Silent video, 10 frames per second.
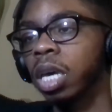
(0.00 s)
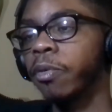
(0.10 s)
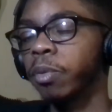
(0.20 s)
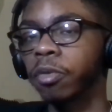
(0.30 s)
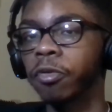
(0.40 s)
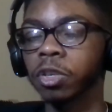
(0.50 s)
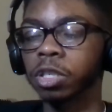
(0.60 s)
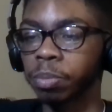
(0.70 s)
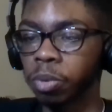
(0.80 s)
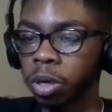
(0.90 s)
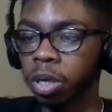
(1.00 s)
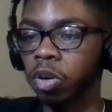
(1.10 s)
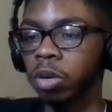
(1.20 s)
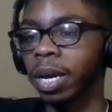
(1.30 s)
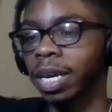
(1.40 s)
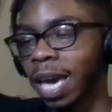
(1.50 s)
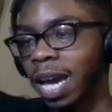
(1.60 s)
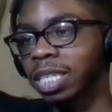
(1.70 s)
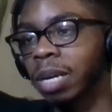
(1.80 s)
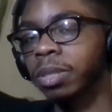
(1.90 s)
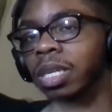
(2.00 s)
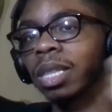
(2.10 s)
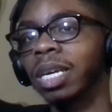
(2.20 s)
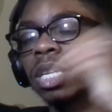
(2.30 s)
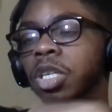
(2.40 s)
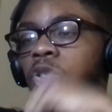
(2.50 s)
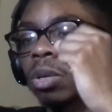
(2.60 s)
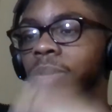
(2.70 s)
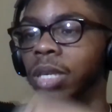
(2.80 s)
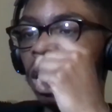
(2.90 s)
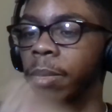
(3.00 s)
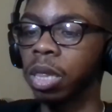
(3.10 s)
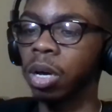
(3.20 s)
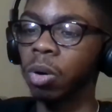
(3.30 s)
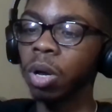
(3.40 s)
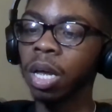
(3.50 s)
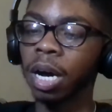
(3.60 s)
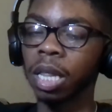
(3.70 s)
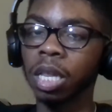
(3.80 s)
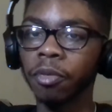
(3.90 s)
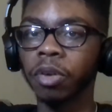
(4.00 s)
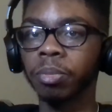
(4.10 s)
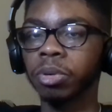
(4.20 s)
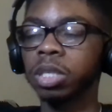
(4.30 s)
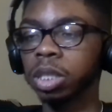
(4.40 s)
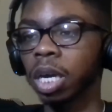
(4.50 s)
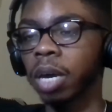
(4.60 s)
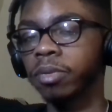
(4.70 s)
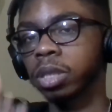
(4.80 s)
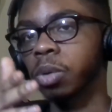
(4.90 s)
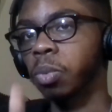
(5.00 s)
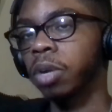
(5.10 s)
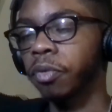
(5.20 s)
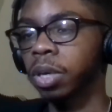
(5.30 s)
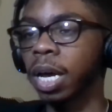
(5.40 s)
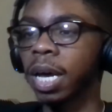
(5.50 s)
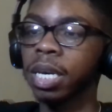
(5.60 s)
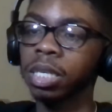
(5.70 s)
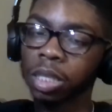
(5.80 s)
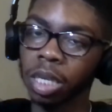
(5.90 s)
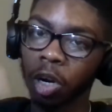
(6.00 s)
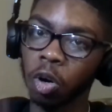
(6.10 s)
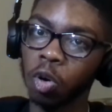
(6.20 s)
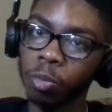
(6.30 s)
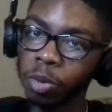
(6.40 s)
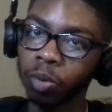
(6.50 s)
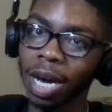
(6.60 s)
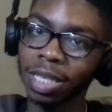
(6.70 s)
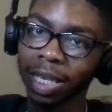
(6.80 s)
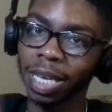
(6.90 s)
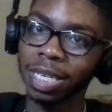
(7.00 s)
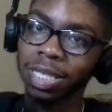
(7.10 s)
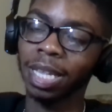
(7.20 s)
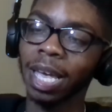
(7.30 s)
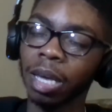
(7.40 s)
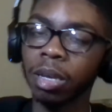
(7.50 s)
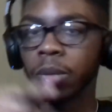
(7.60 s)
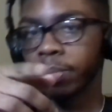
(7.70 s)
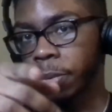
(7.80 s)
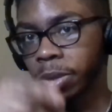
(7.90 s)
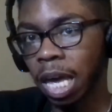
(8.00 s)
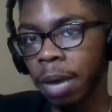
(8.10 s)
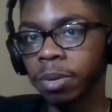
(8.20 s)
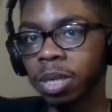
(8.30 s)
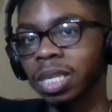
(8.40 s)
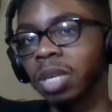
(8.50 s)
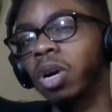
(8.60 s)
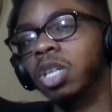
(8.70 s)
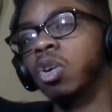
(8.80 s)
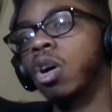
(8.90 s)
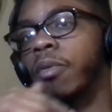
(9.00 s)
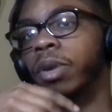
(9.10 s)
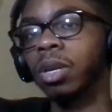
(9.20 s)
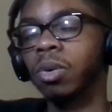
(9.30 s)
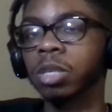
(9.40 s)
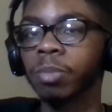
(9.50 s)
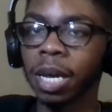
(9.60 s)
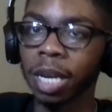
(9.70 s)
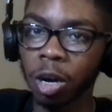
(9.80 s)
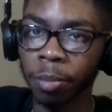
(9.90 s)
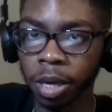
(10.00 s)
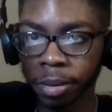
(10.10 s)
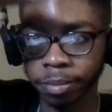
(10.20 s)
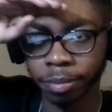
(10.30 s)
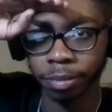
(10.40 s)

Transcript: If you want to further support, go to my Cash App. It's in the link in the description down below. I love and appreciate every single one of you guys, and I hope you guys are here to stay. But with that being said, you guys should already know this by now, man.